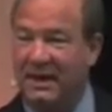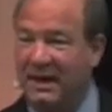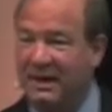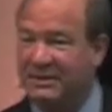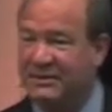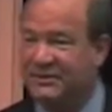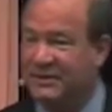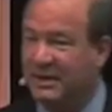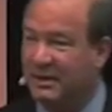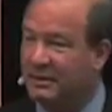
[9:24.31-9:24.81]

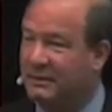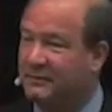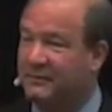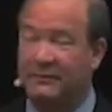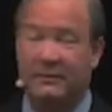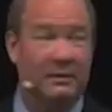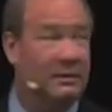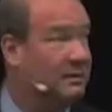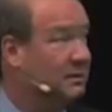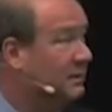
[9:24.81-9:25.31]
Instead of
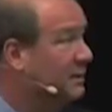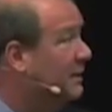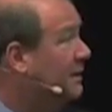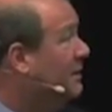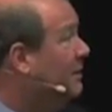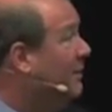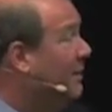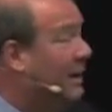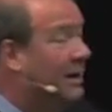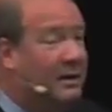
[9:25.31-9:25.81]

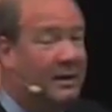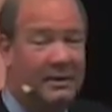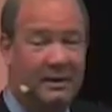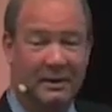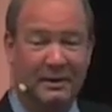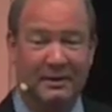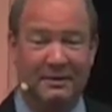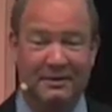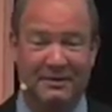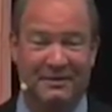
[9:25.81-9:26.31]
Lend
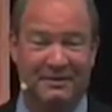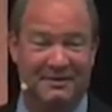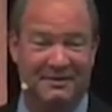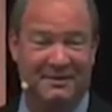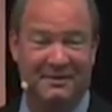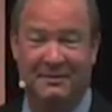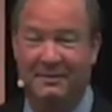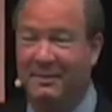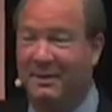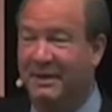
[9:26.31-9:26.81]
America
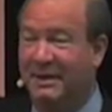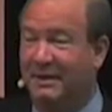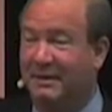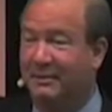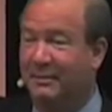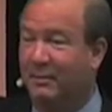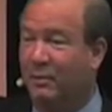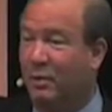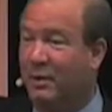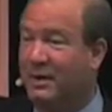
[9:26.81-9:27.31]

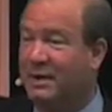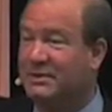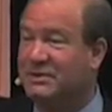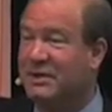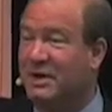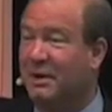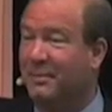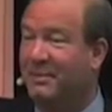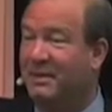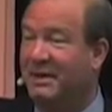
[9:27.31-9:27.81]
being mortgage
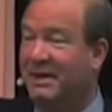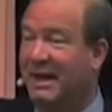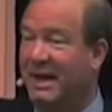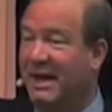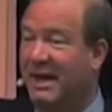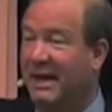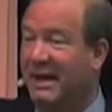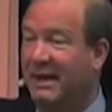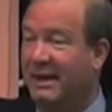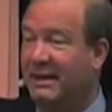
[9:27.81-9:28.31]
company
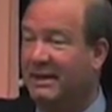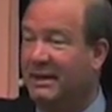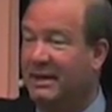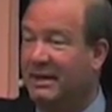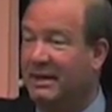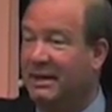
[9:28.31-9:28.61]
A,